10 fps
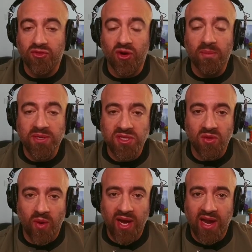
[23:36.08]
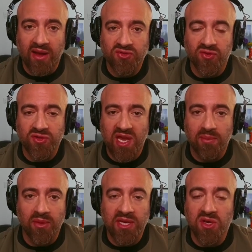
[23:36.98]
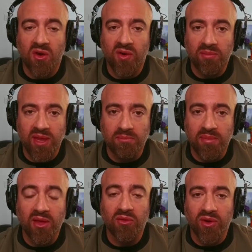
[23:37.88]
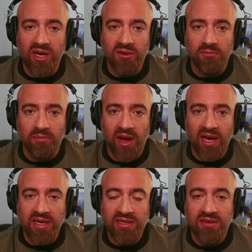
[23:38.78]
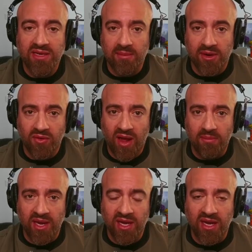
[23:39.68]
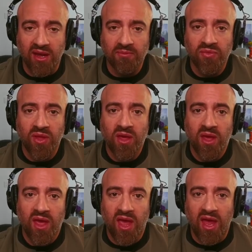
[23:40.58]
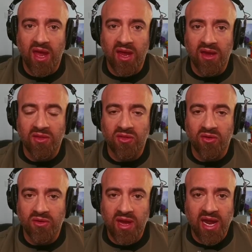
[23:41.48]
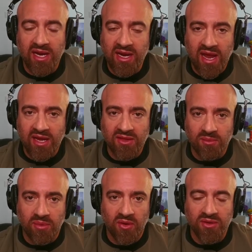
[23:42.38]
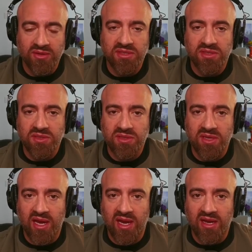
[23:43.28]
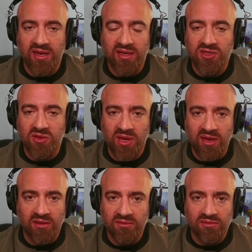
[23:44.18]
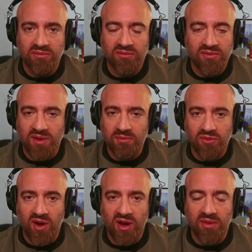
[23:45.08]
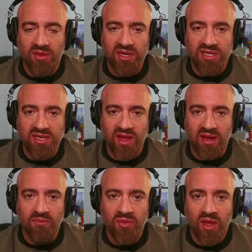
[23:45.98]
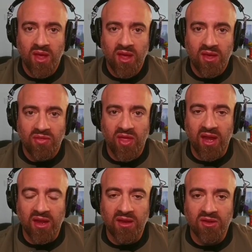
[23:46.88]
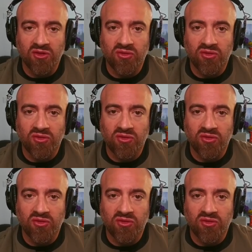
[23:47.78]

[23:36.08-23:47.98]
Trump is in the White House, for example, and he's already being pilloried by Democrat media, and they're neck and neck in the polls, assuming some credibility to them, then